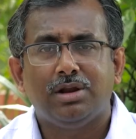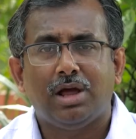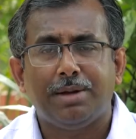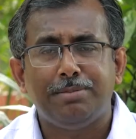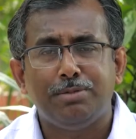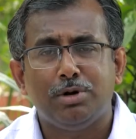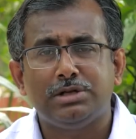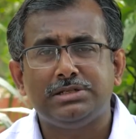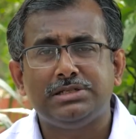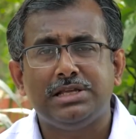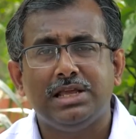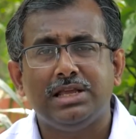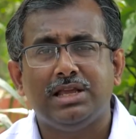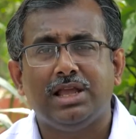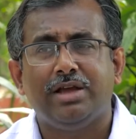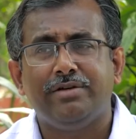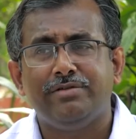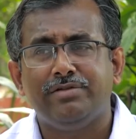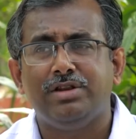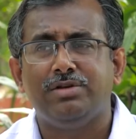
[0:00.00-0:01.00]
I'm not saying
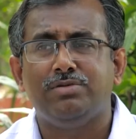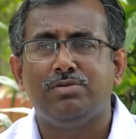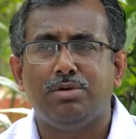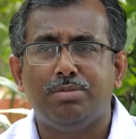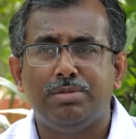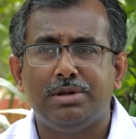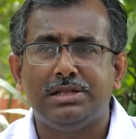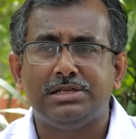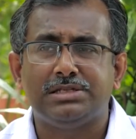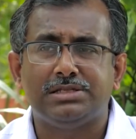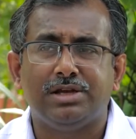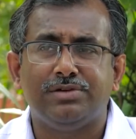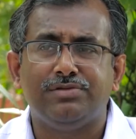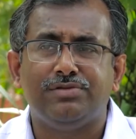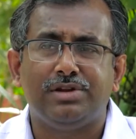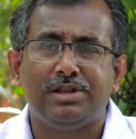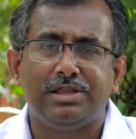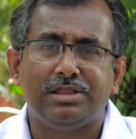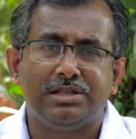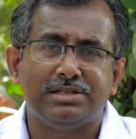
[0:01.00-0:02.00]
every woman is
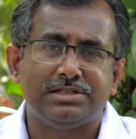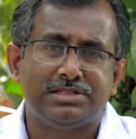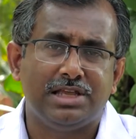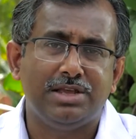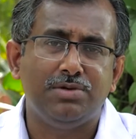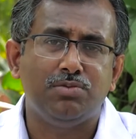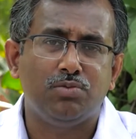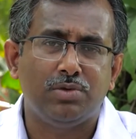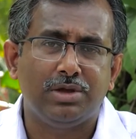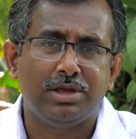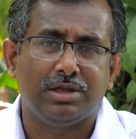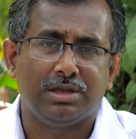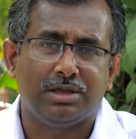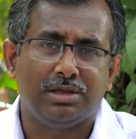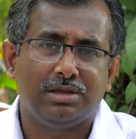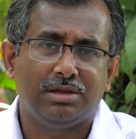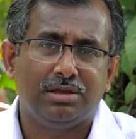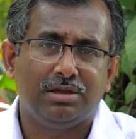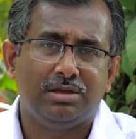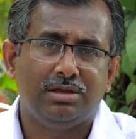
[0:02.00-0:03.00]
suffering the same way.
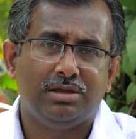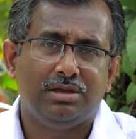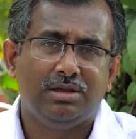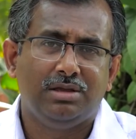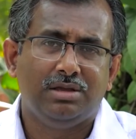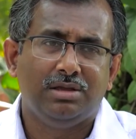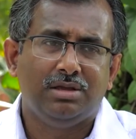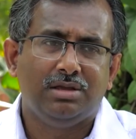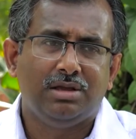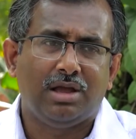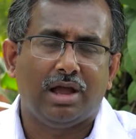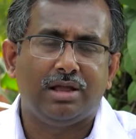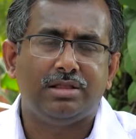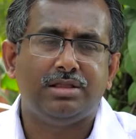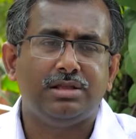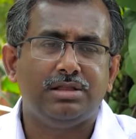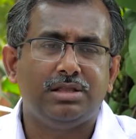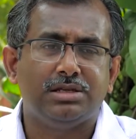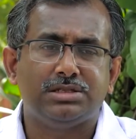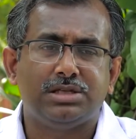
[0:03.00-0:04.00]
I
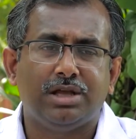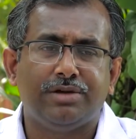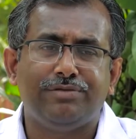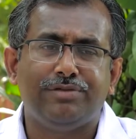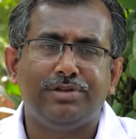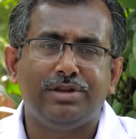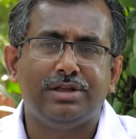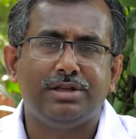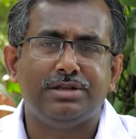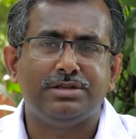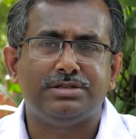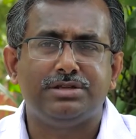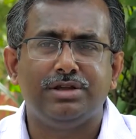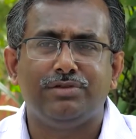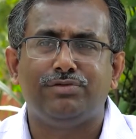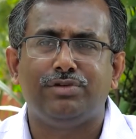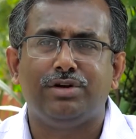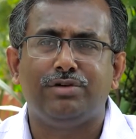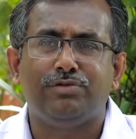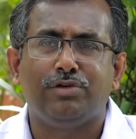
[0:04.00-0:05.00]
think the suffering is
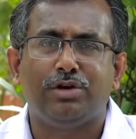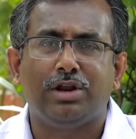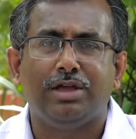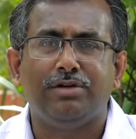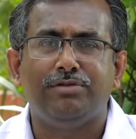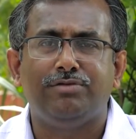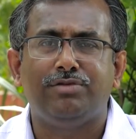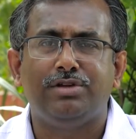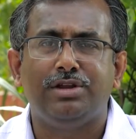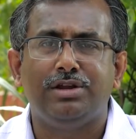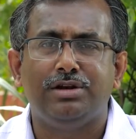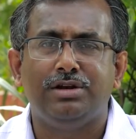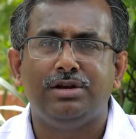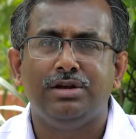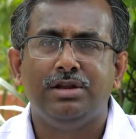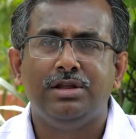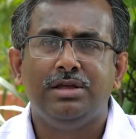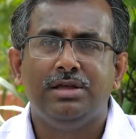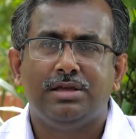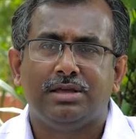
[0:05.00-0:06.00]
different for every
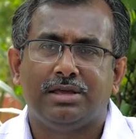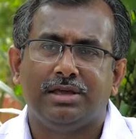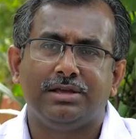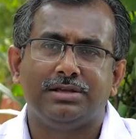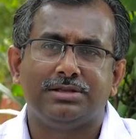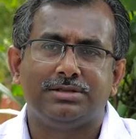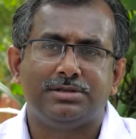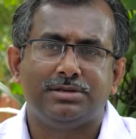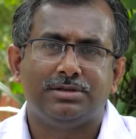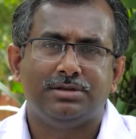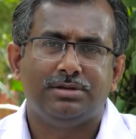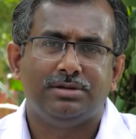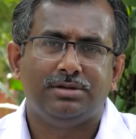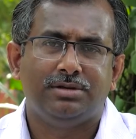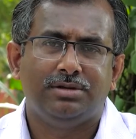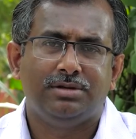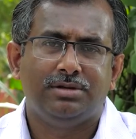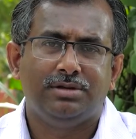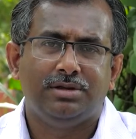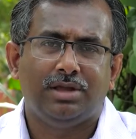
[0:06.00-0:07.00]
case.
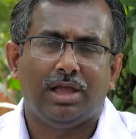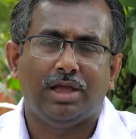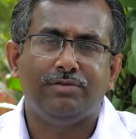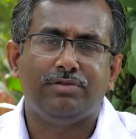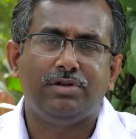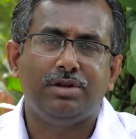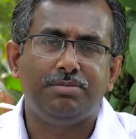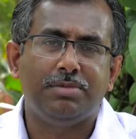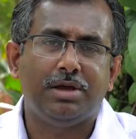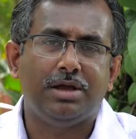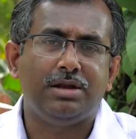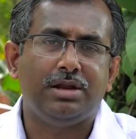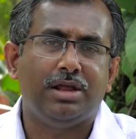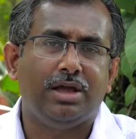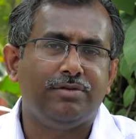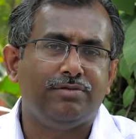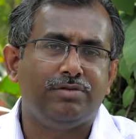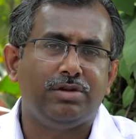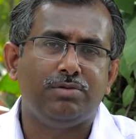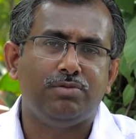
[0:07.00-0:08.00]
Every man,
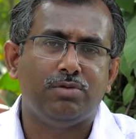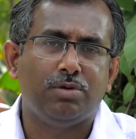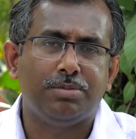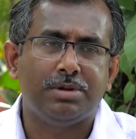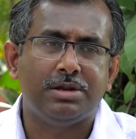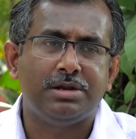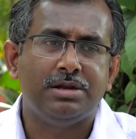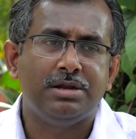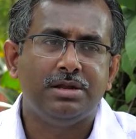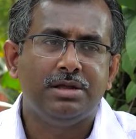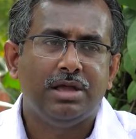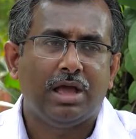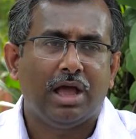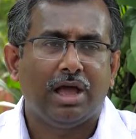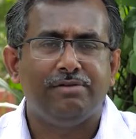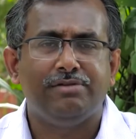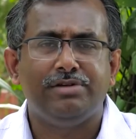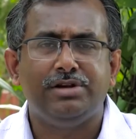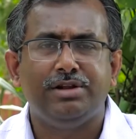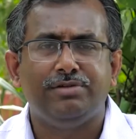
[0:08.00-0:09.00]
every woman
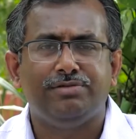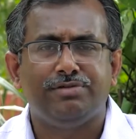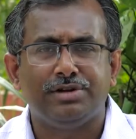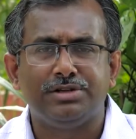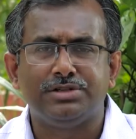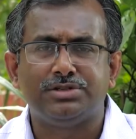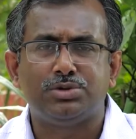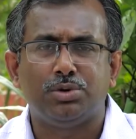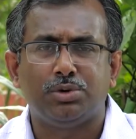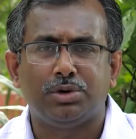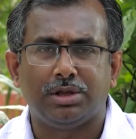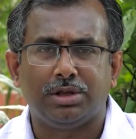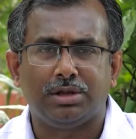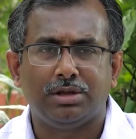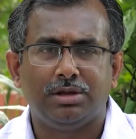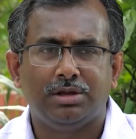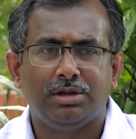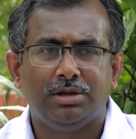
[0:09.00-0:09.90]
have a different story.